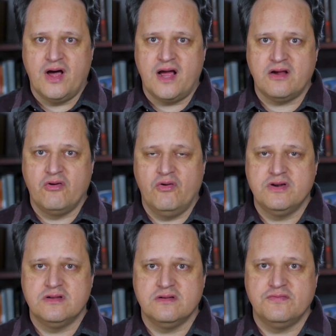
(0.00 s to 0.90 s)
not
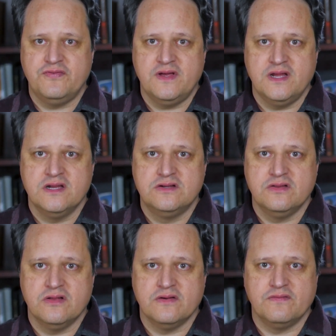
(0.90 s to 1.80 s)
going to fit
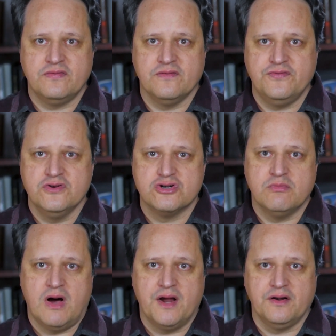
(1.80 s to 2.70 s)
into the
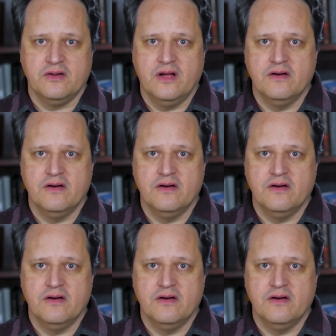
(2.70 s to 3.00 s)
future model